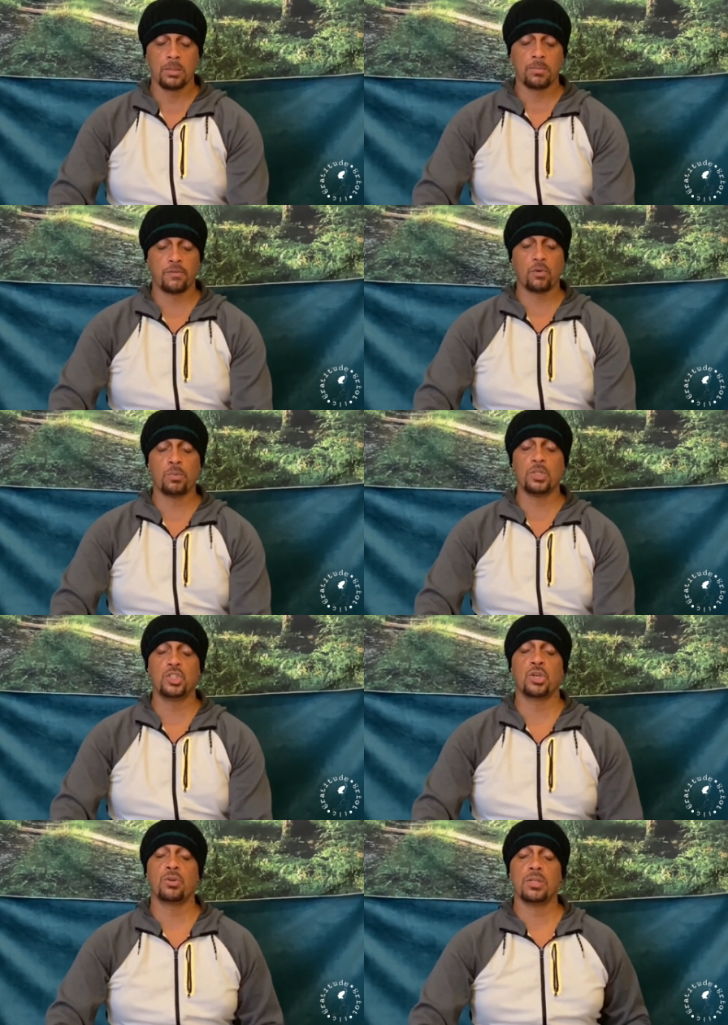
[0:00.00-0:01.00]
before we
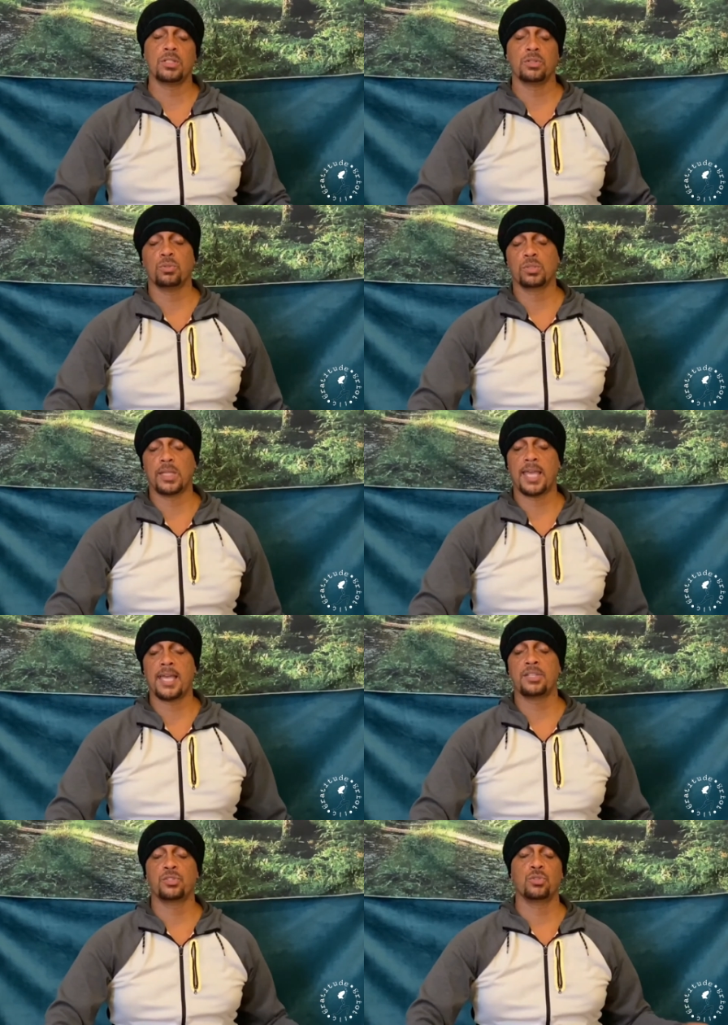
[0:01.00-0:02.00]
journey to those
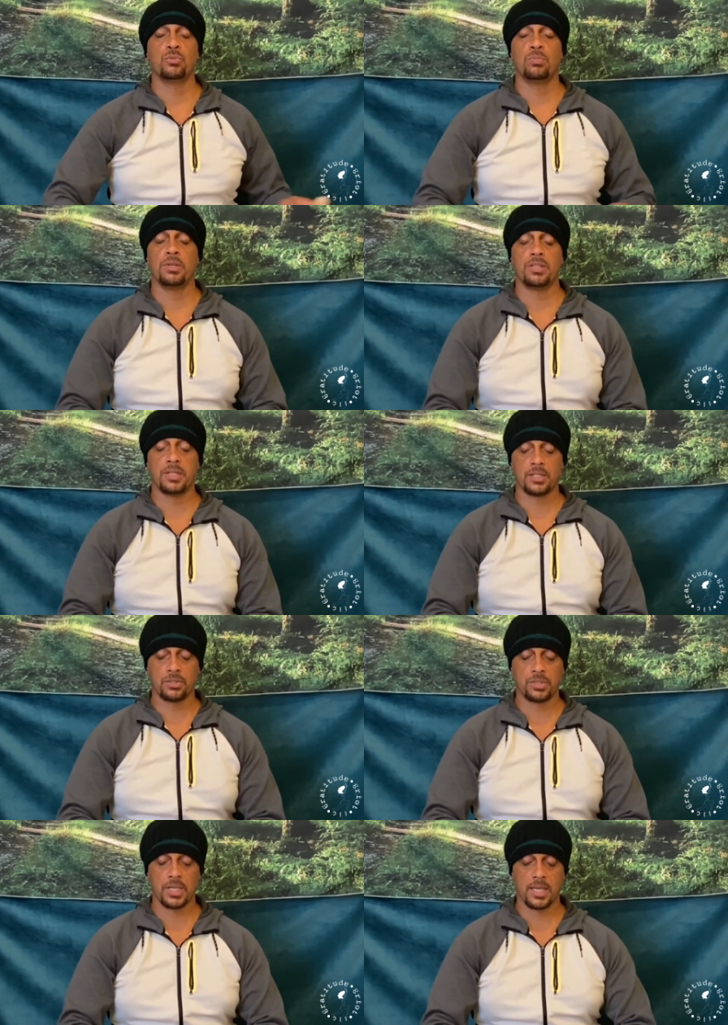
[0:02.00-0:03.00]
last two breathing
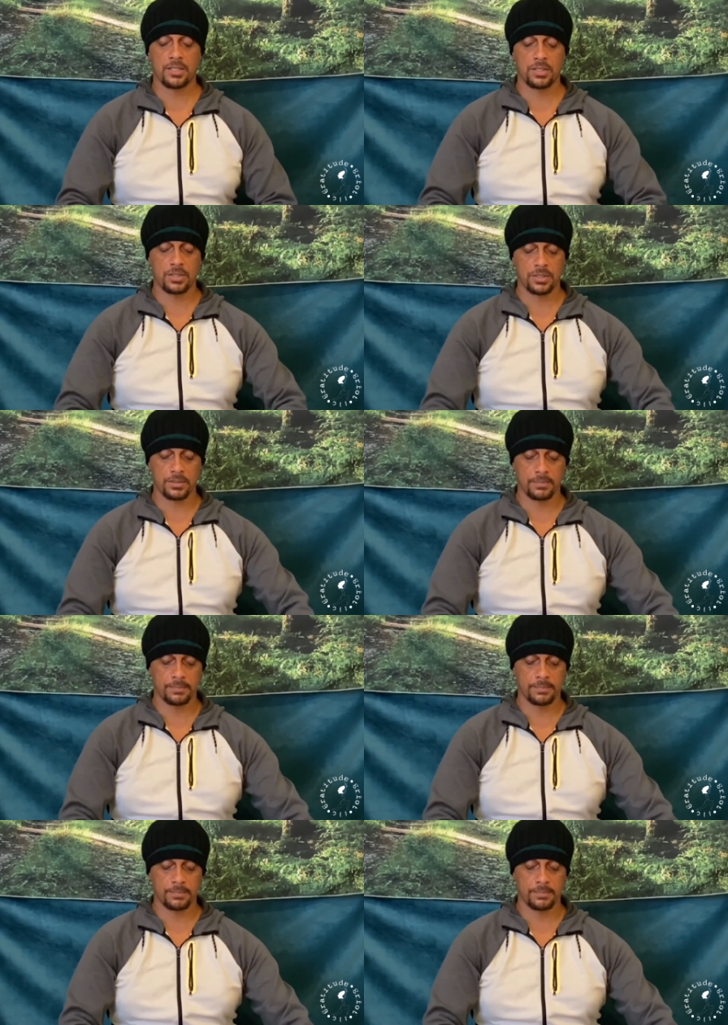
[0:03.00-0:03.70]
exercises.